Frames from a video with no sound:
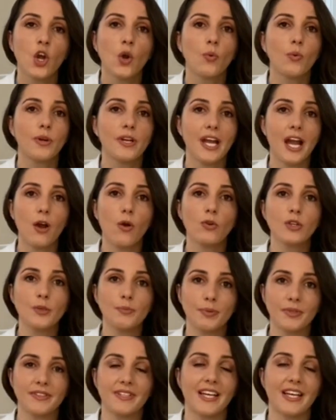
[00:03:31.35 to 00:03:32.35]
we're not only
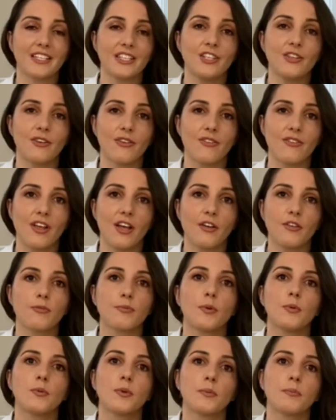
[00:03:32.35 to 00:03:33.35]
protecting ourselves,
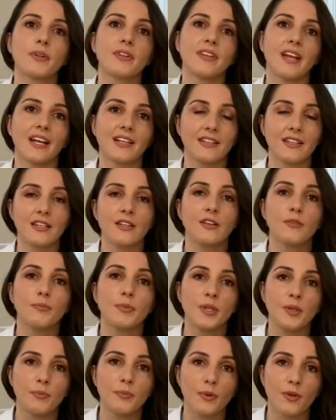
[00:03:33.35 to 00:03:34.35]
but we're protecting
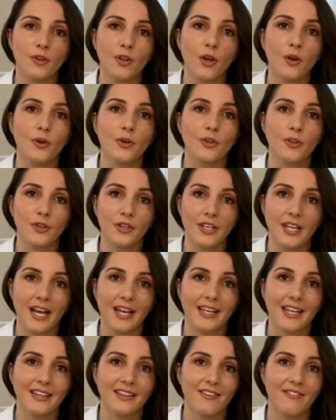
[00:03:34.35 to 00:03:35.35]
people that could not
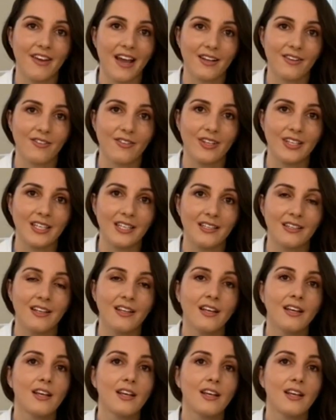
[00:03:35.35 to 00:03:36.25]
get the vaccine